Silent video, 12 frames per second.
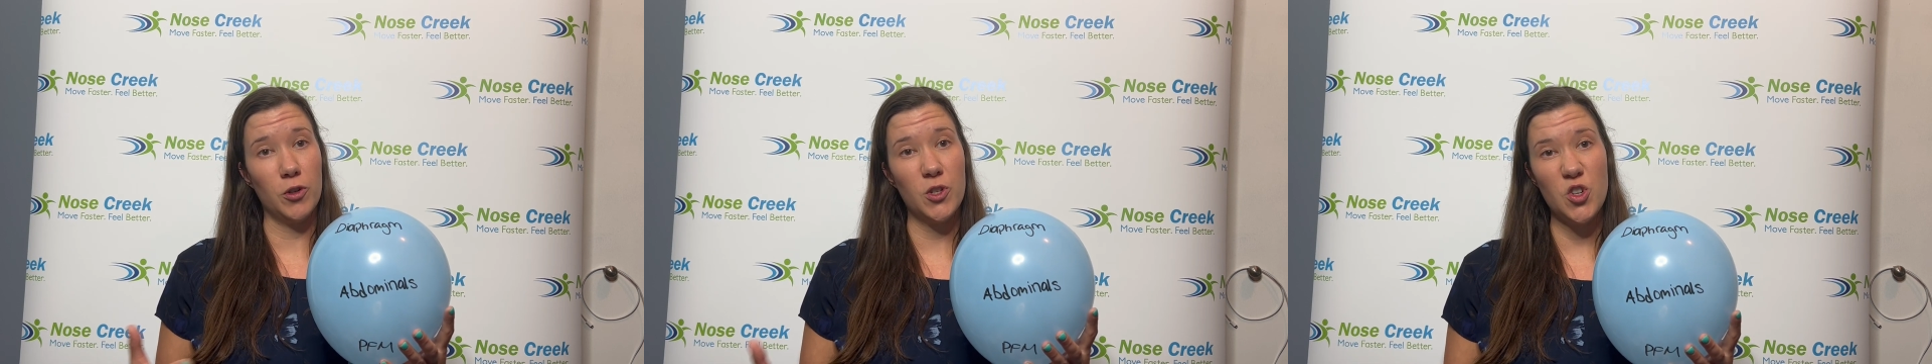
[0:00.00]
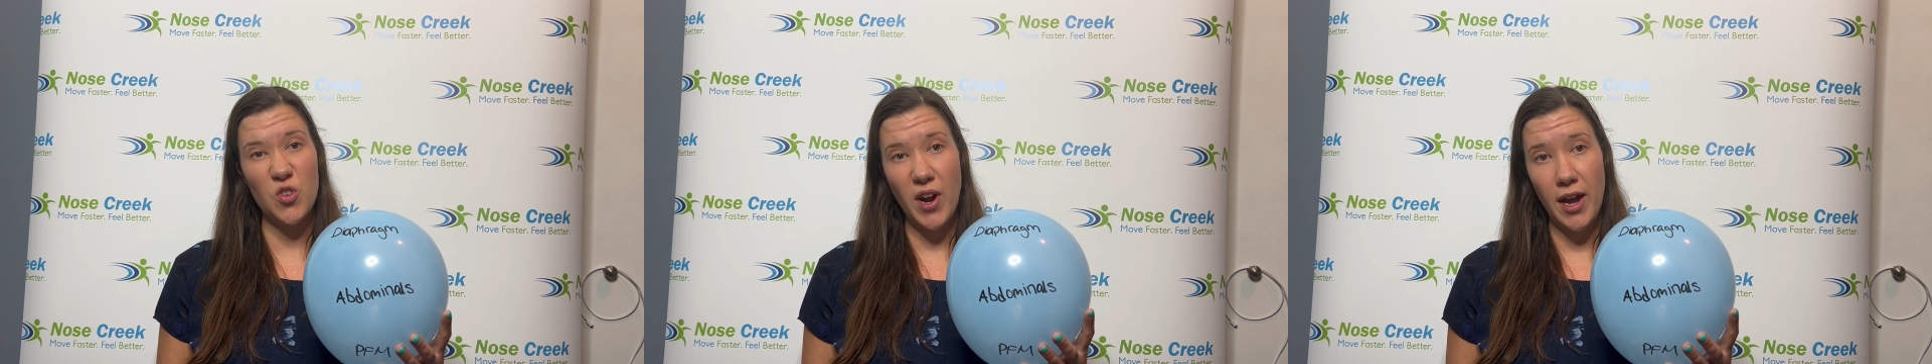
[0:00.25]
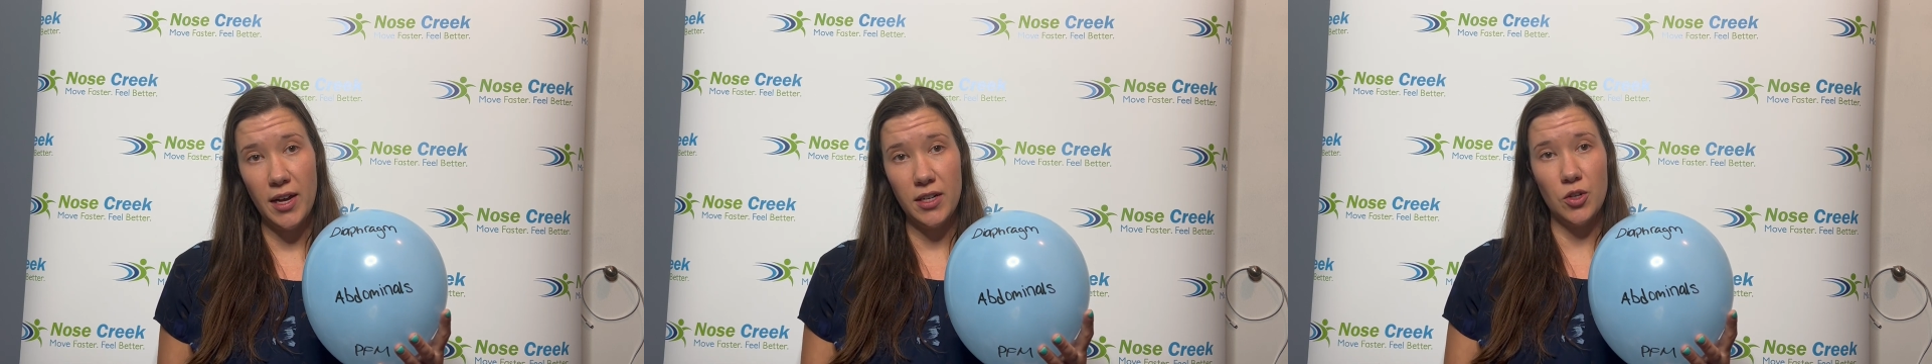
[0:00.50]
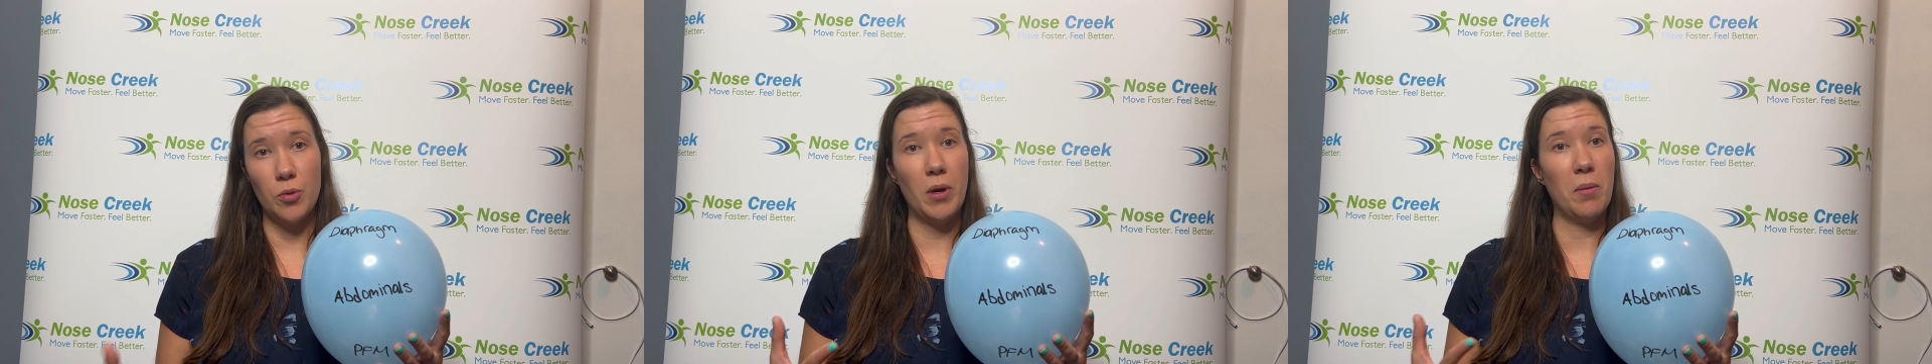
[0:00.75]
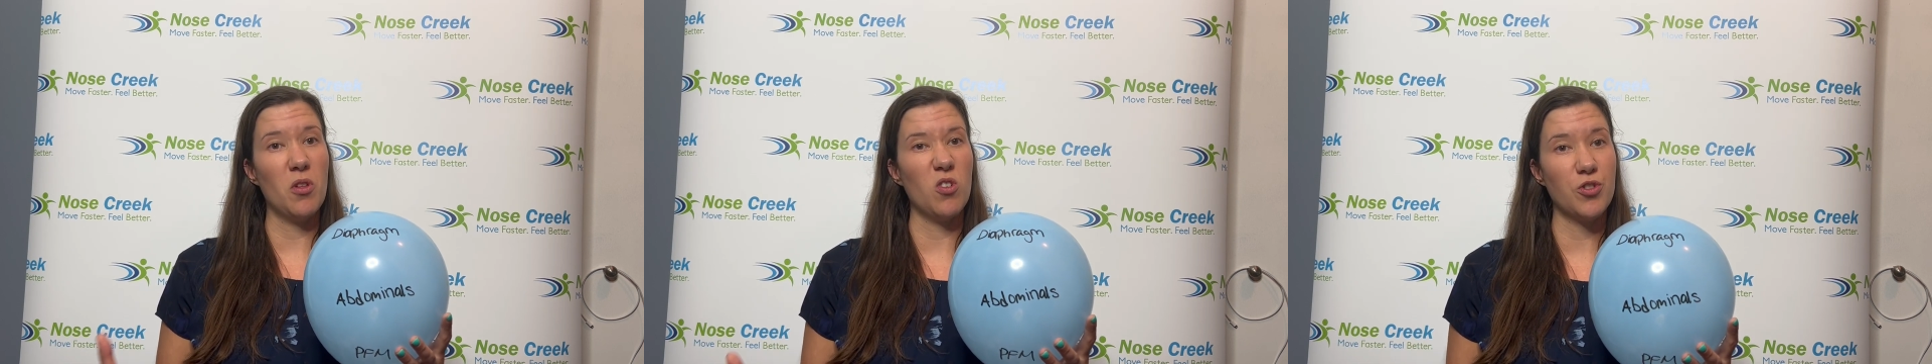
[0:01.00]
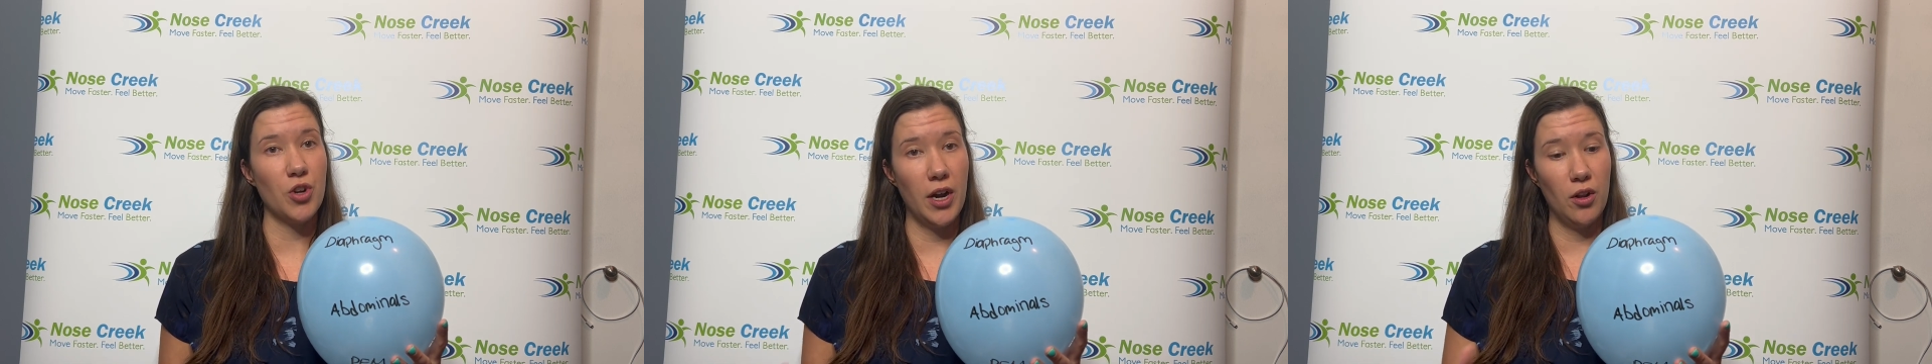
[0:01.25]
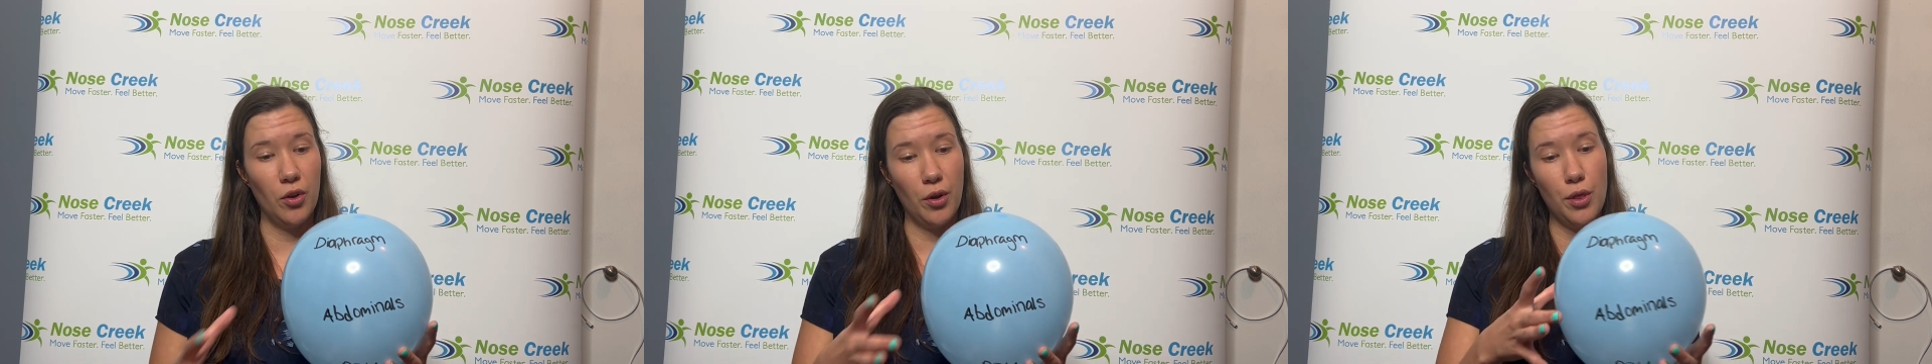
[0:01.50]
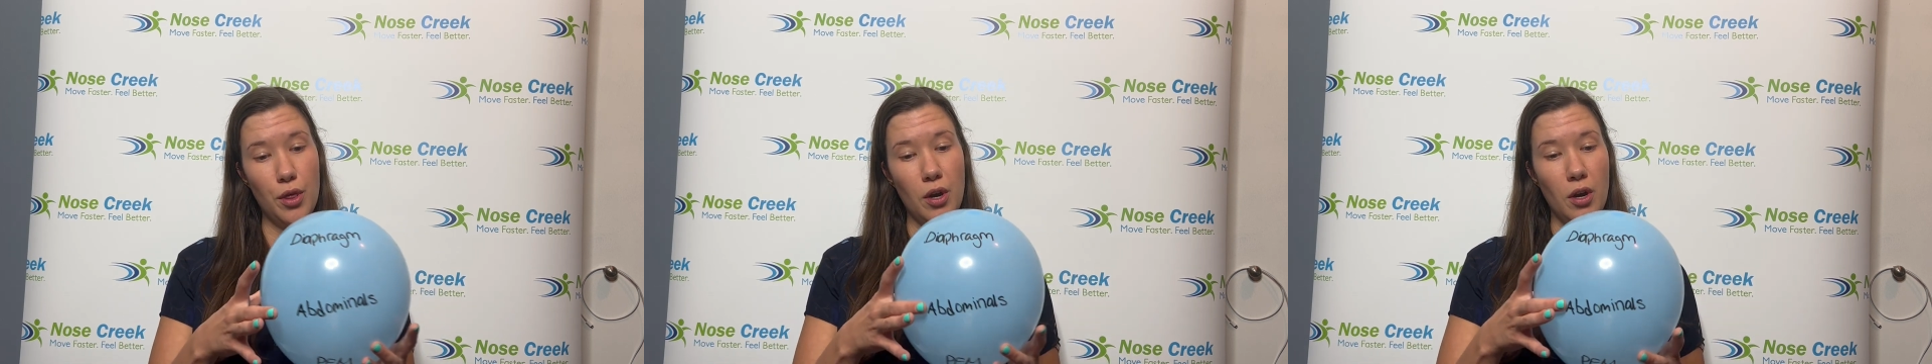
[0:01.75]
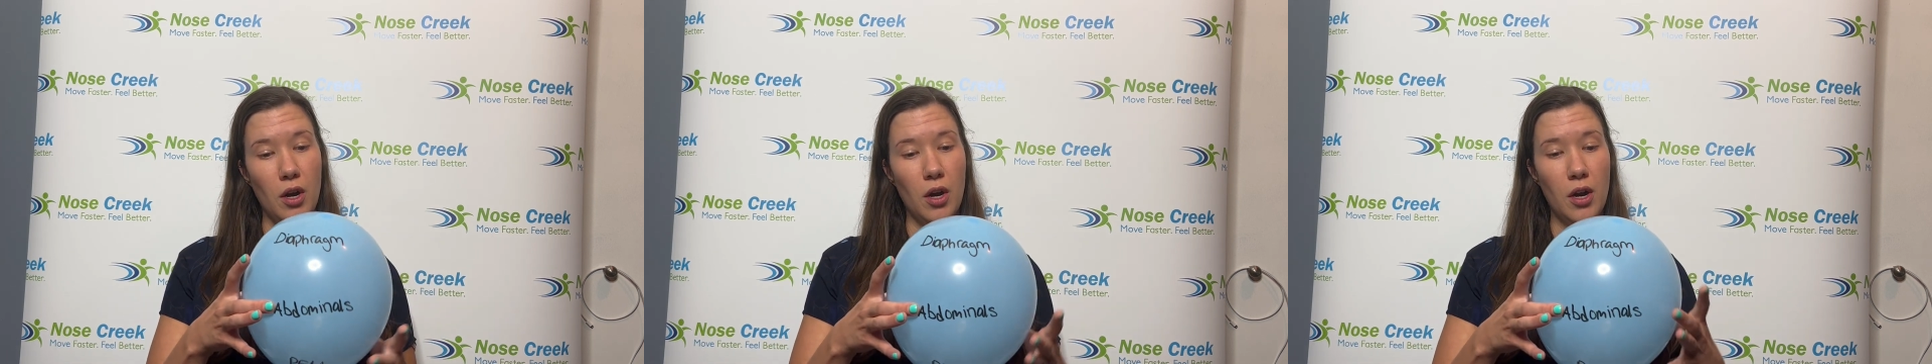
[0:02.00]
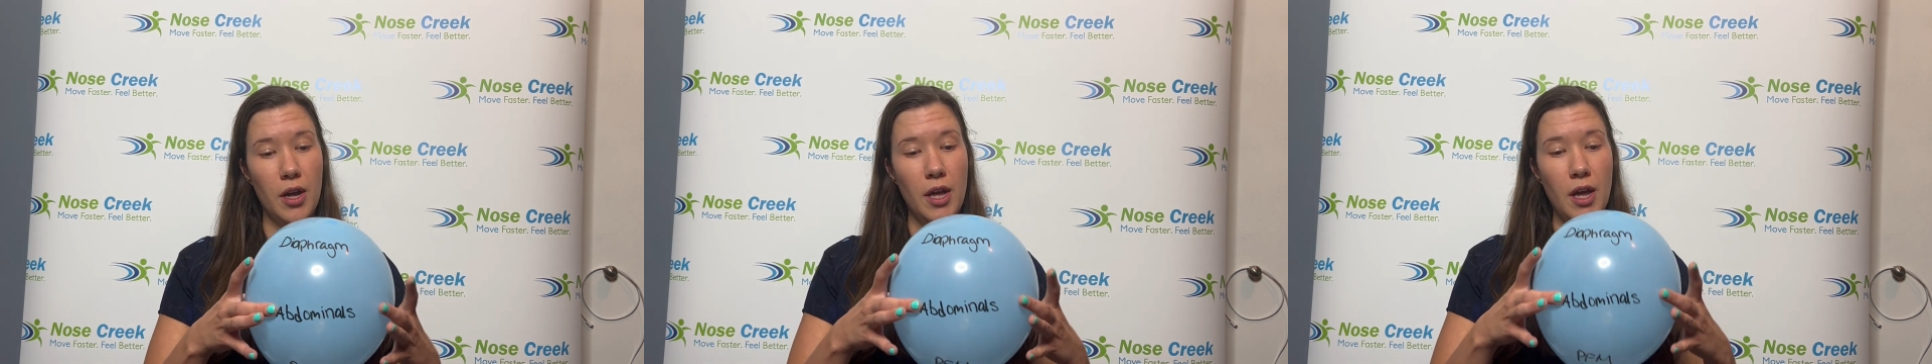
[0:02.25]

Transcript: stress, or maybe they're trying to look thinner,